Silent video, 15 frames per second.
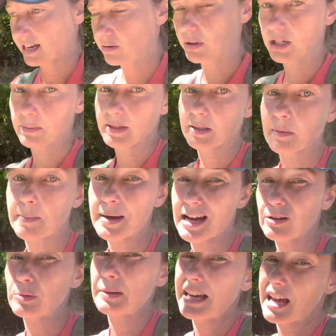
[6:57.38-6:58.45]
which means my pack
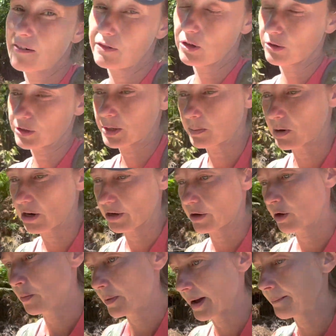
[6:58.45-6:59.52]
will be heavier
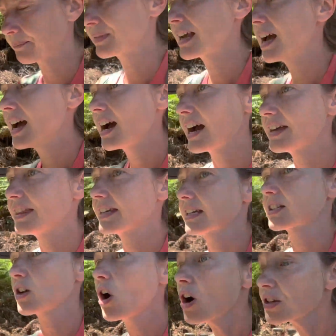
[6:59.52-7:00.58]
tomorrow, but I think
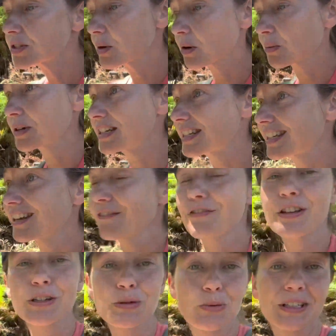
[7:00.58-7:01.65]
it's also a reason it
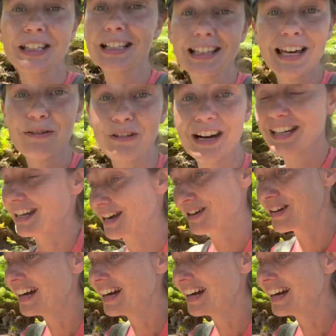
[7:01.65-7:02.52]
feels really light right now.